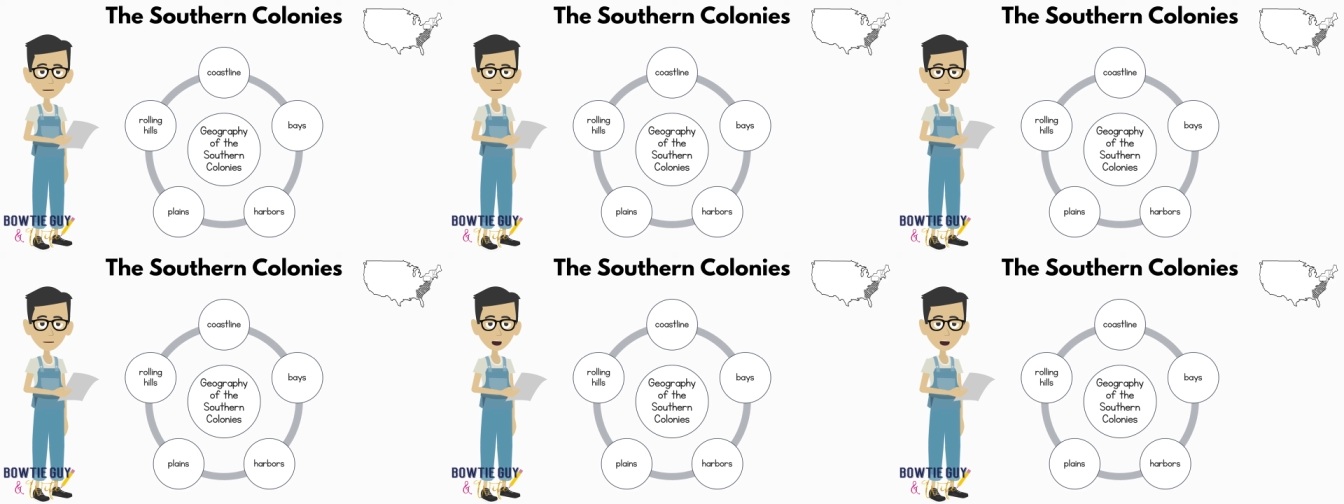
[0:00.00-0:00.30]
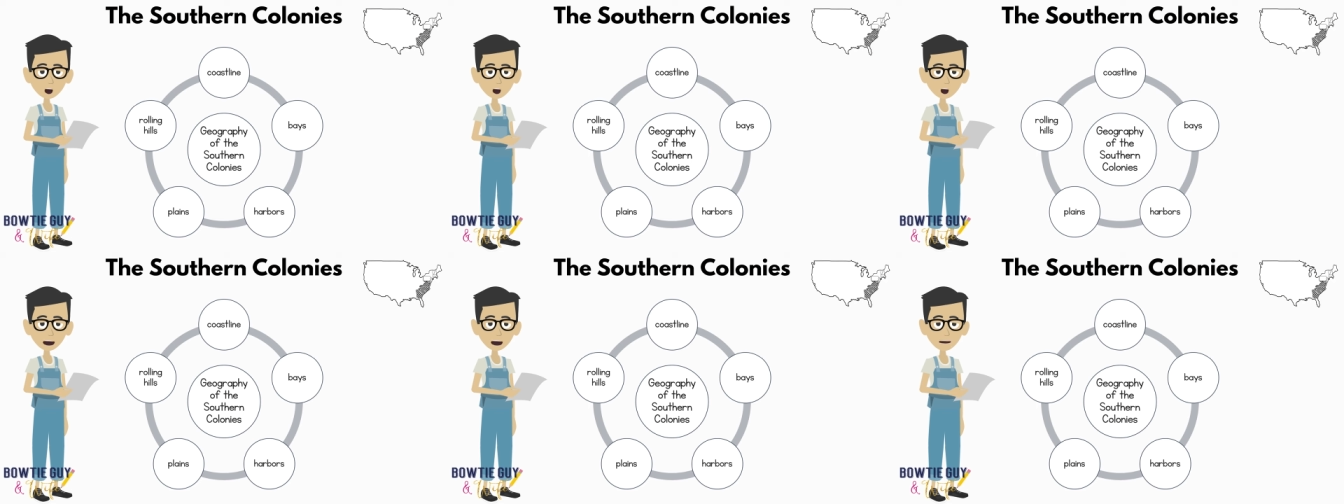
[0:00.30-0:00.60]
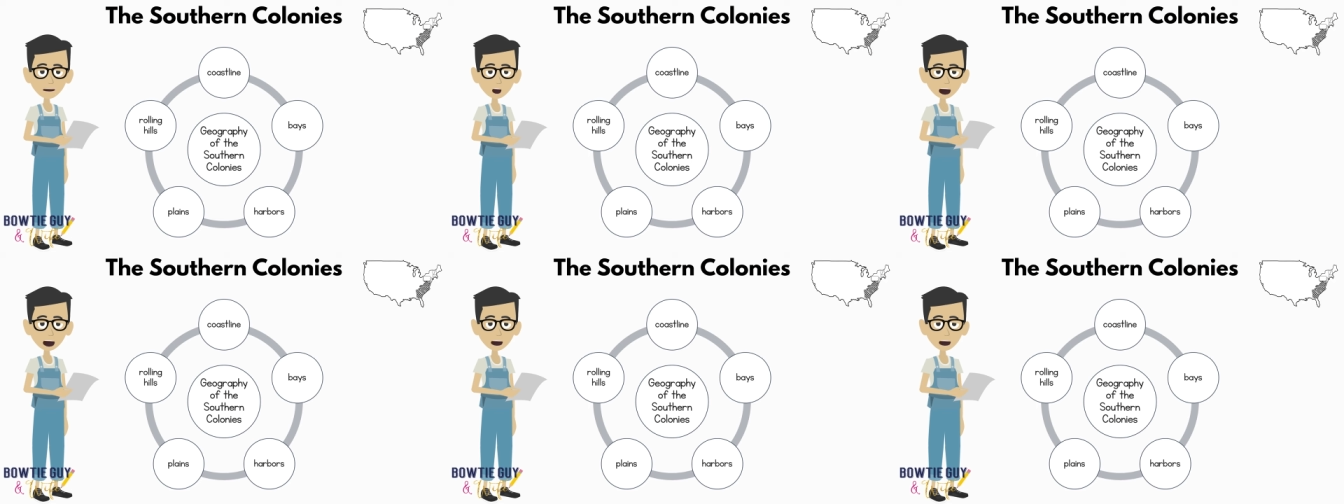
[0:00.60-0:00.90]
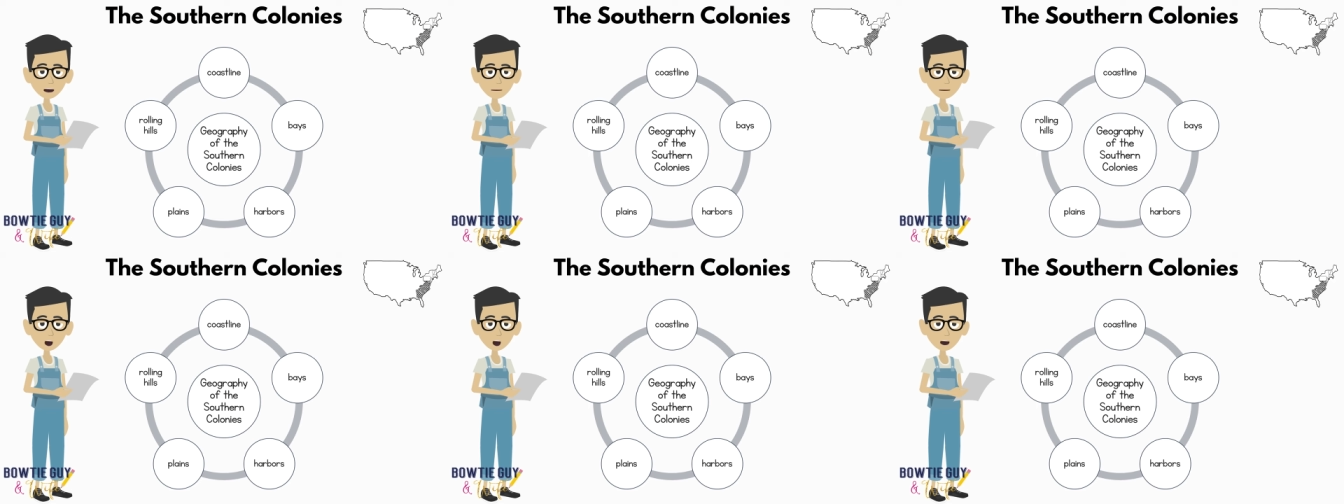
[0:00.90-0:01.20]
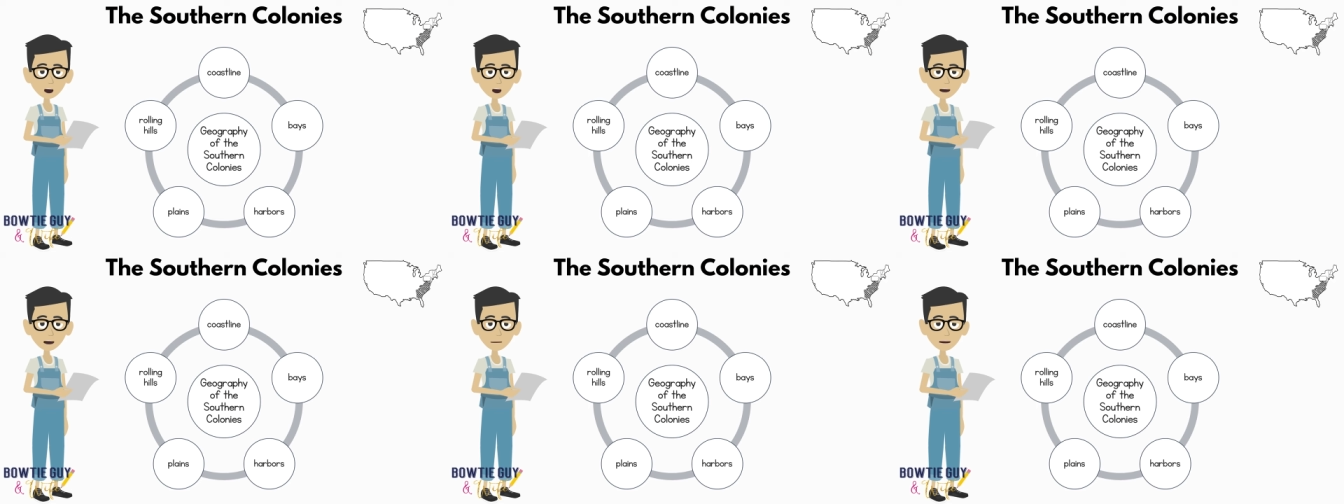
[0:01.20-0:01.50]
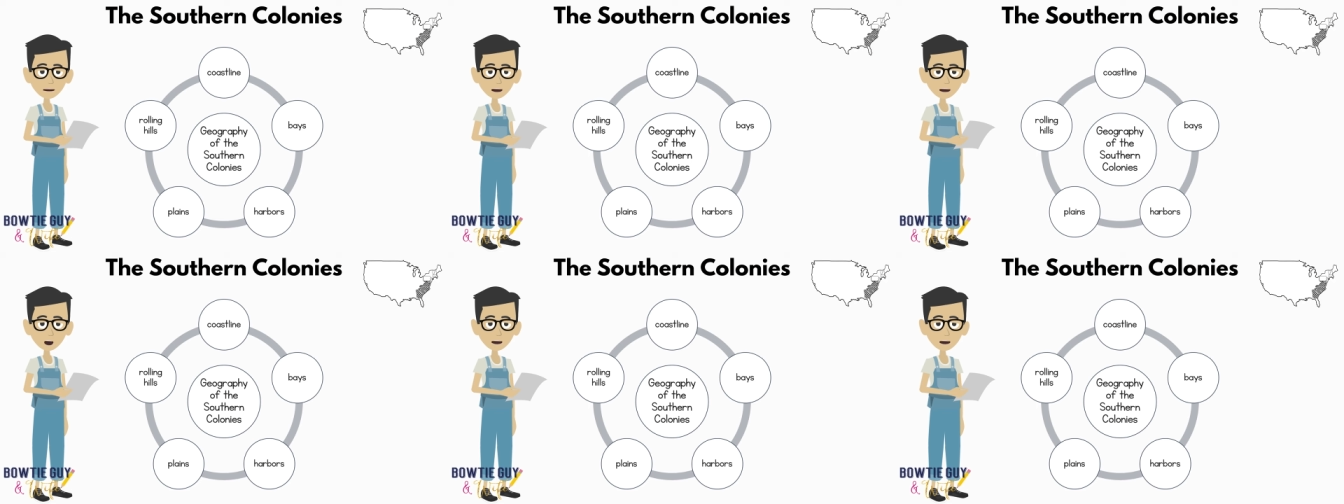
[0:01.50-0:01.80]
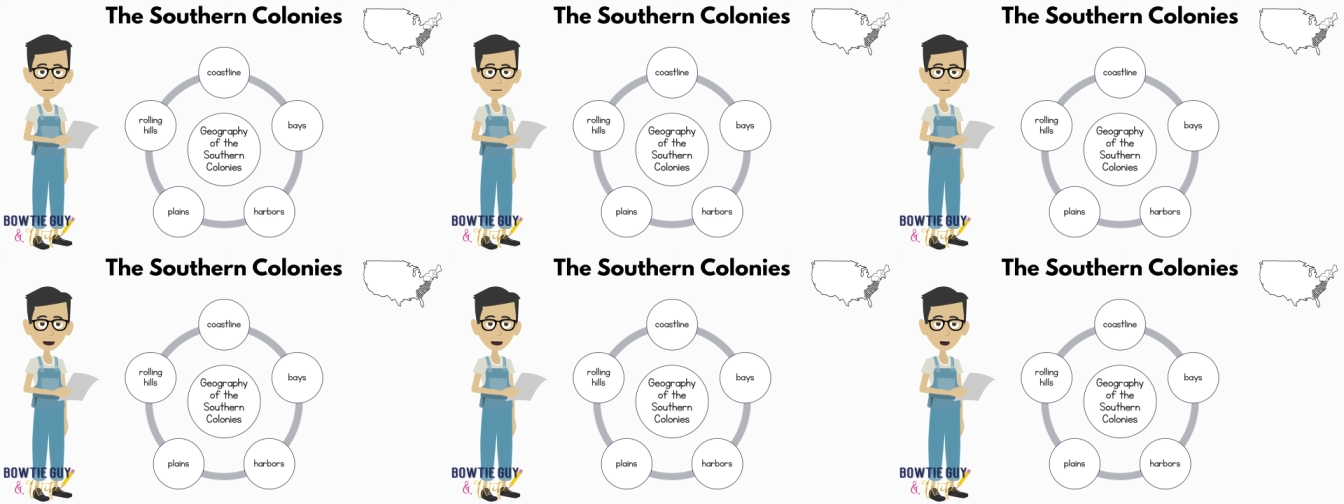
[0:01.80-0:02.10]
What was the geography like within the
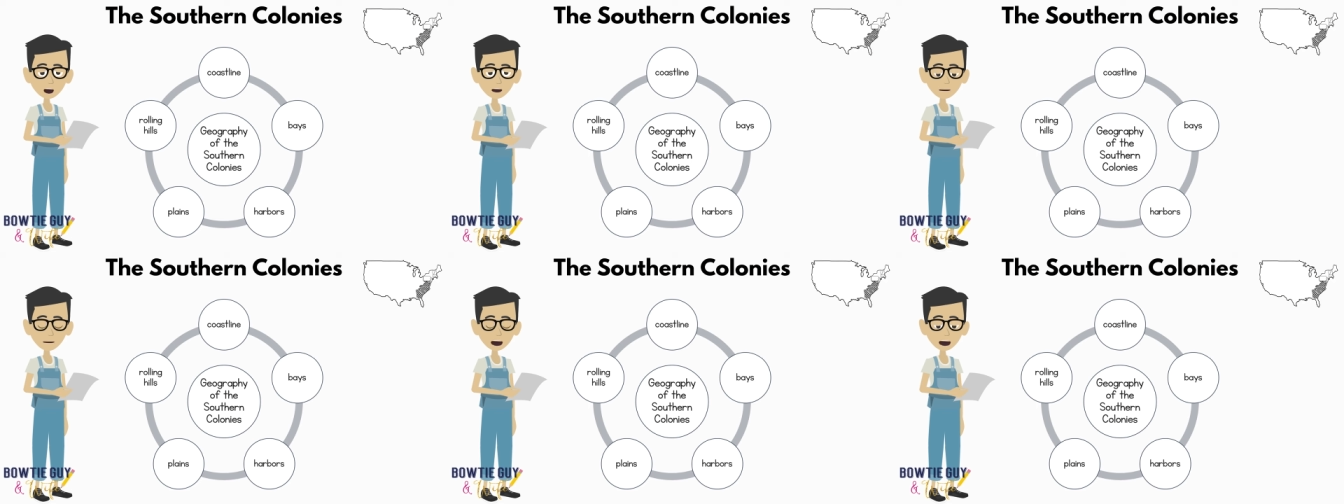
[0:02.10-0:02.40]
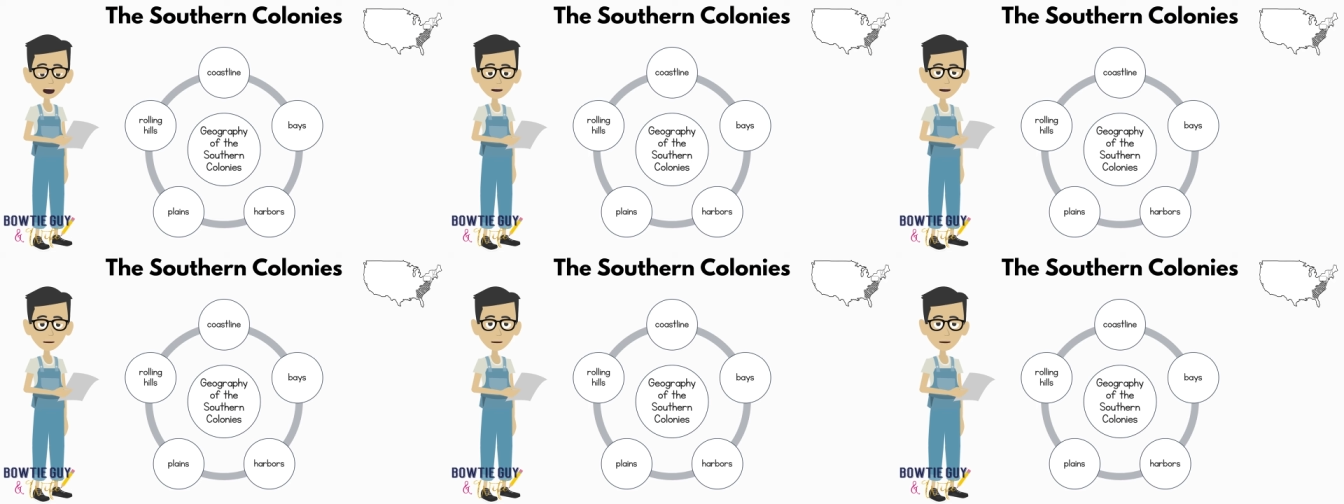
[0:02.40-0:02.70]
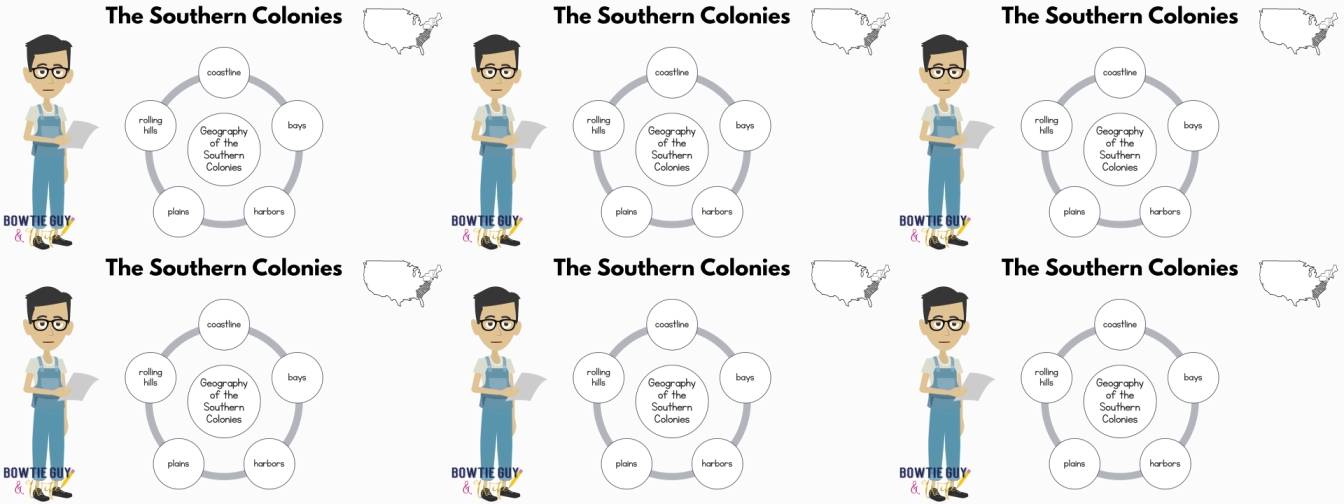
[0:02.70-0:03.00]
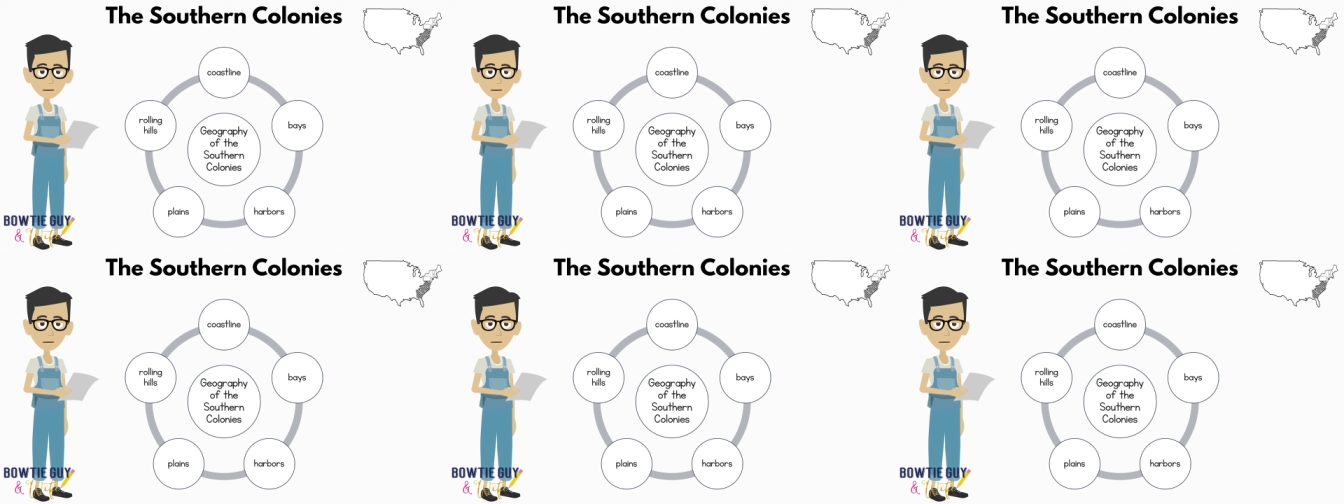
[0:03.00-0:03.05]
Southern colonies?